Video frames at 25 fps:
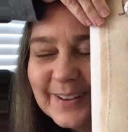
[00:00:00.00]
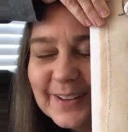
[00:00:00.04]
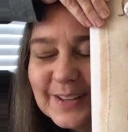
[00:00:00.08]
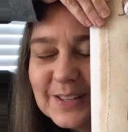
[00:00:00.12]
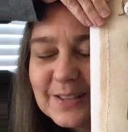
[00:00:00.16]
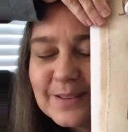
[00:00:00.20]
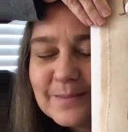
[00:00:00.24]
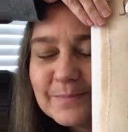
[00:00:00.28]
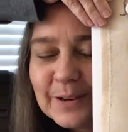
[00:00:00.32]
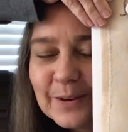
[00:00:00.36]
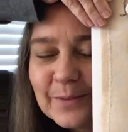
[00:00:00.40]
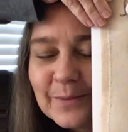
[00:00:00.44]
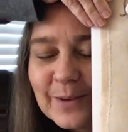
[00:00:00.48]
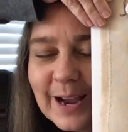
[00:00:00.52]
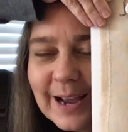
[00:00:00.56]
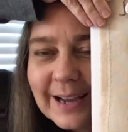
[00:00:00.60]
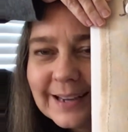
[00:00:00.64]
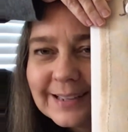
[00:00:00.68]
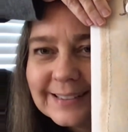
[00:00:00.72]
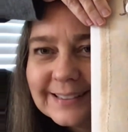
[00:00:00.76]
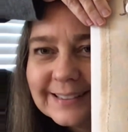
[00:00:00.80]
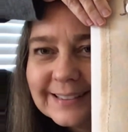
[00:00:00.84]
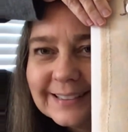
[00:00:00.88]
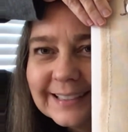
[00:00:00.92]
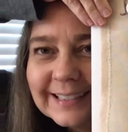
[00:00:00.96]
it's my
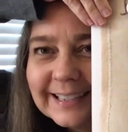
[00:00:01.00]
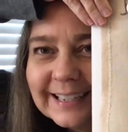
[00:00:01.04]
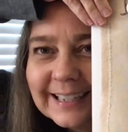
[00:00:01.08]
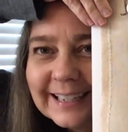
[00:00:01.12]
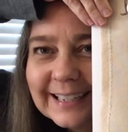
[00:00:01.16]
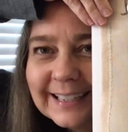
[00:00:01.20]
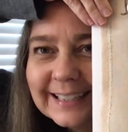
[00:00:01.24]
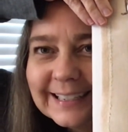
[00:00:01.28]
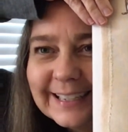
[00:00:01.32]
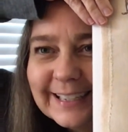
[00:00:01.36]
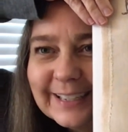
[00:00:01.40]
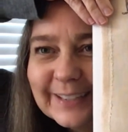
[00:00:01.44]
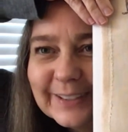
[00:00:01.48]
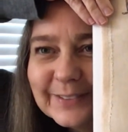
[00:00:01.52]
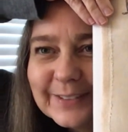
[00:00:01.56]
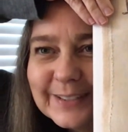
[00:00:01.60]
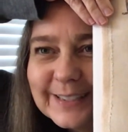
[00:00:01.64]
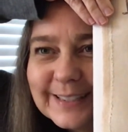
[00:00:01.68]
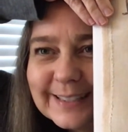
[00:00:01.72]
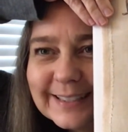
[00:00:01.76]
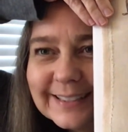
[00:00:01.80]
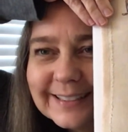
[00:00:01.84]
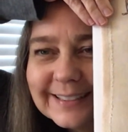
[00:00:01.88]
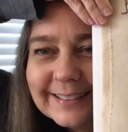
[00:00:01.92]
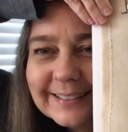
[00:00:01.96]
wax thing. And he always
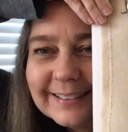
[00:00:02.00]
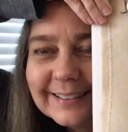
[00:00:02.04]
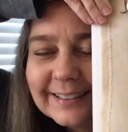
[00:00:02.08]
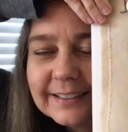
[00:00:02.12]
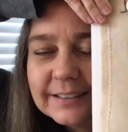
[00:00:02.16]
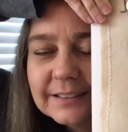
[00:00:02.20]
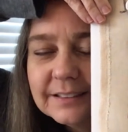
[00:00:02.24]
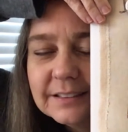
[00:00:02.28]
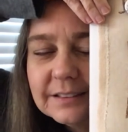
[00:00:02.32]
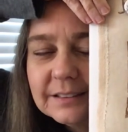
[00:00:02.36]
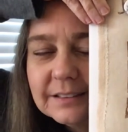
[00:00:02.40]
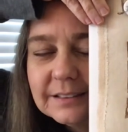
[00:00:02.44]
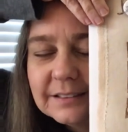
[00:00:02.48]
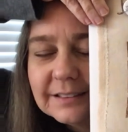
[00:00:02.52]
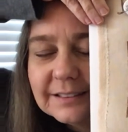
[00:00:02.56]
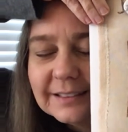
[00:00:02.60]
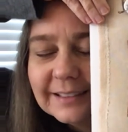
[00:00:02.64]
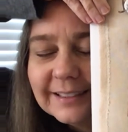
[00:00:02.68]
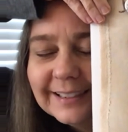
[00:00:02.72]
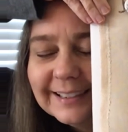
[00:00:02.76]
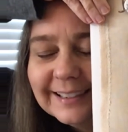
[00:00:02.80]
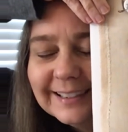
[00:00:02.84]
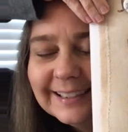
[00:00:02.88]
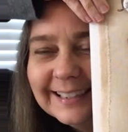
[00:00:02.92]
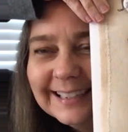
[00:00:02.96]
gets like, ugh.
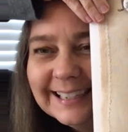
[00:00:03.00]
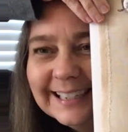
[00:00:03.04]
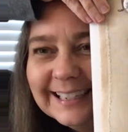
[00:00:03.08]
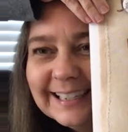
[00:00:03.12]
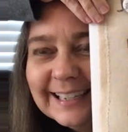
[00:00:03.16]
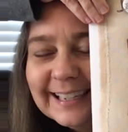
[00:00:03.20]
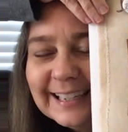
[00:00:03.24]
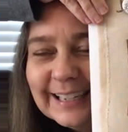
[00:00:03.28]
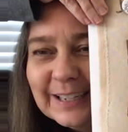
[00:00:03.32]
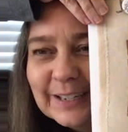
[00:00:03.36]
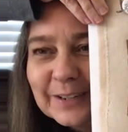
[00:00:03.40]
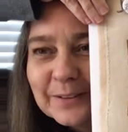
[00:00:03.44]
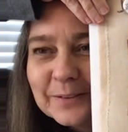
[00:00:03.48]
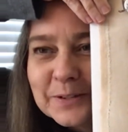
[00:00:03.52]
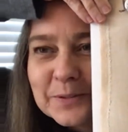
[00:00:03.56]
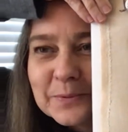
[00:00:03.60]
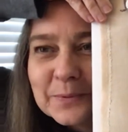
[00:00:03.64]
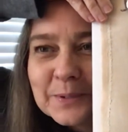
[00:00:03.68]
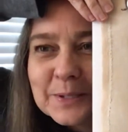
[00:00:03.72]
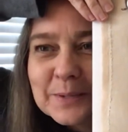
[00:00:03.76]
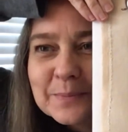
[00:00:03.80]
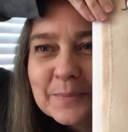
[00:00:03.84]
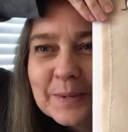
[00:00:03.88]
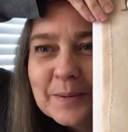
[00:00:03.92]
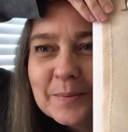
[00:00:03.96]
He always
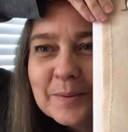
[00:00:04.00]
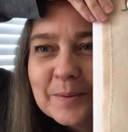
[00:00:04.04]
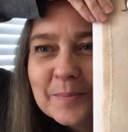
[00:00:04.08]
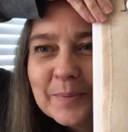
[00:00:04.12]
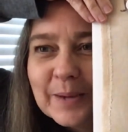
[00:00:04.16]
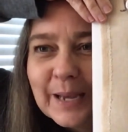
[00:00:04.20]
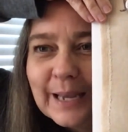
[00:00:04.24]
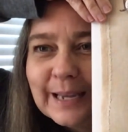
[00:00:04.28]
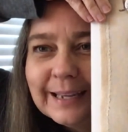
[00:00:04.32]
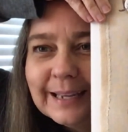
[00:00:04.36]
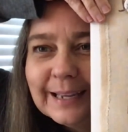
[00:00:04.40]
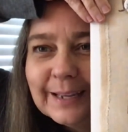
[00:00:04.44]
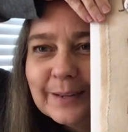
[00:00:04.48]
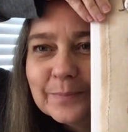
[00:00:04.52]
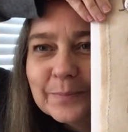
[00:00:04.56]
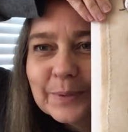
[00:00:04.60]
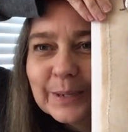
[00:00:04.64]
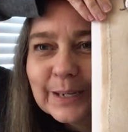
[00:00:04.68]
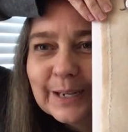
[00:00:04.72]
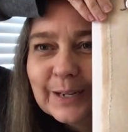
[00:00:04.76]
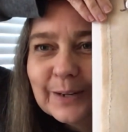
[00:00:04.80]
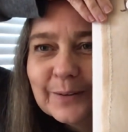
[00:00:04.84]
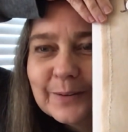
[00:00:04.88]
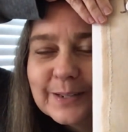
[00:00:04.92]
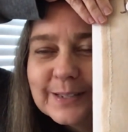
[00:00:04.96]
wants me to be baking, but
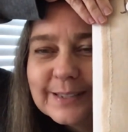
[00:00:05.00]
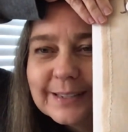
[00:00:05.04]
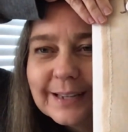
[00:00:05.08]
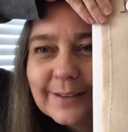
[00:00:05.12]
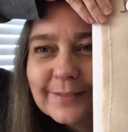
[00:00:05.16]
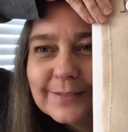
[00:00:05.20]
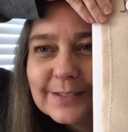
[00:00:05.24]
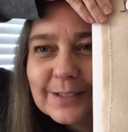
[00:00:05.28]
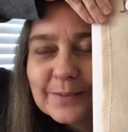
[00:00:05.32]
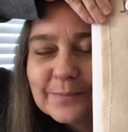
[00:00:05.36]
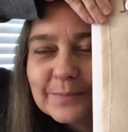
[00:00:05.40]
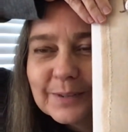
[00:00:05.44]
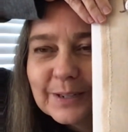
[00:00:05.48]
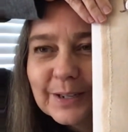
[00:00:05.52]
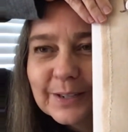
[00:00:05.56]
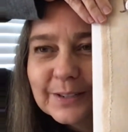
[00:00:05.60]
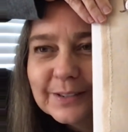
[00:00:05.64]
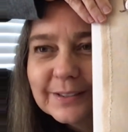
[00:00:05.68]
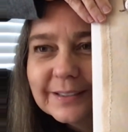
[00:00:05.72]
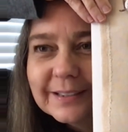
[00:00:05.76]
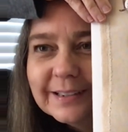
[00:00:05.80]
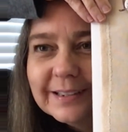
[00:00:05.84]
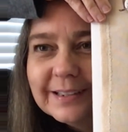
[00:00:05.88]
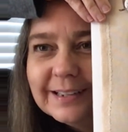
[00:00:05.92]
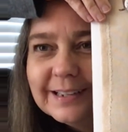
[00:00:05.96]
I always have some kind
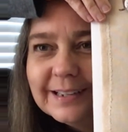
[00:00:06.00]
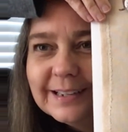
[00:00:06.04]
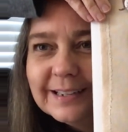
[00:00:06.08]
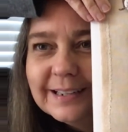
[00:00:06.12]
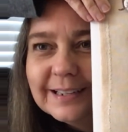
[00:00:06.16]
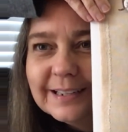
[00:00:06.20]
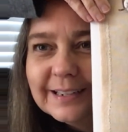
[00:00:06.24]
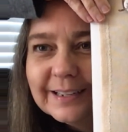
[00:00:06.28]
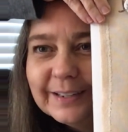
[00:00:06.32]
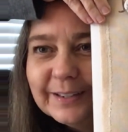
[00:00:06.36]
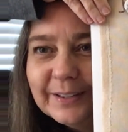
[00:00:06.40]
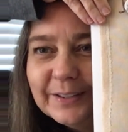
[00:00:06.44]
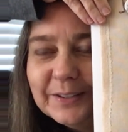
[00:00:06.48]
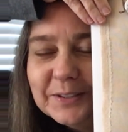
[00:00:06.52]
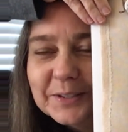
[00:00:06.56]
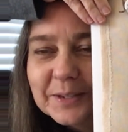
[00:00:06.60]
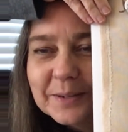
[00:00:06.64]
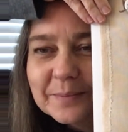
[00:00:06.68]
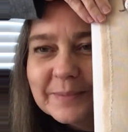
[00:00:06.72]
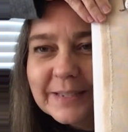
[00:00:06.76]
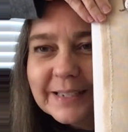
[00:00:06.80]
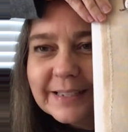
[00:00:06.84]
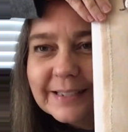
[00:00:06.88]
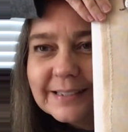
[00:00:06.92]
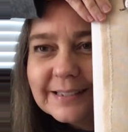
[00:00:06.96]
of
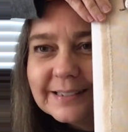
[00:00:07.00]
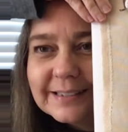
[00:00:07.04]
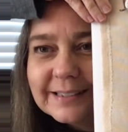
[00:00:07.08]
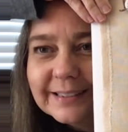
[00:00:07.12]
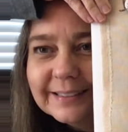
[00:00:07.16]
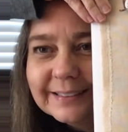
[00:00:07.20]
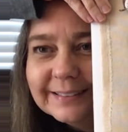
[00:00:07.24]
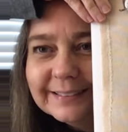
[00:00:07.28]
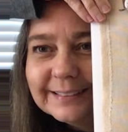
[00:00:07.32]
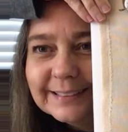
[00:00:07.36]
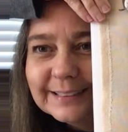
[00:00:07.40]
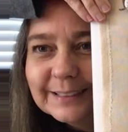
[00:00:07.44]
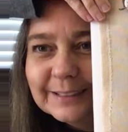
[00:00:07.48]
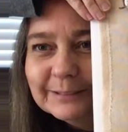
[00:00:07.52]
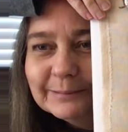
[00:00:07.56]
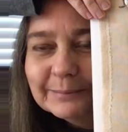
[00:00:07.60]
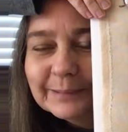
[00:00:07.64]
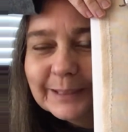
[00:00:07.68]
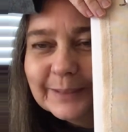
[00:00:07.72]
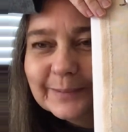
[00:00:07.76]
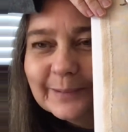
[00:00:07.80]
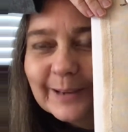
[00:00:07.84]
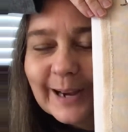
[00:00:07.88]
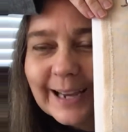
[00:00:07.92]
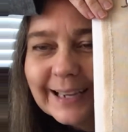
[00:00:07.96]
yummy scent in my
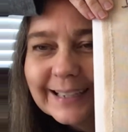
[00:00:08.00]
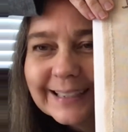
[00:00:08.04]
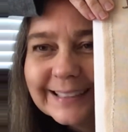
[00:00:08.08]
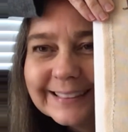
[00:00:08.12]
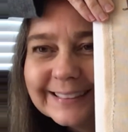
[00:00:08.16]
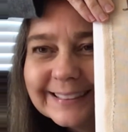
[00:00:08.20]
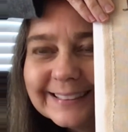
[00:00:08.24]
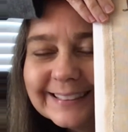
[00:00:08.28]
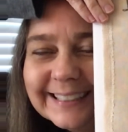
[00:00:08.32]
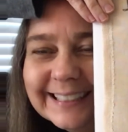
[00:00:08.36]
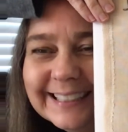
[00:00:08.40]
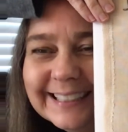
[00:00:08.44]
wax,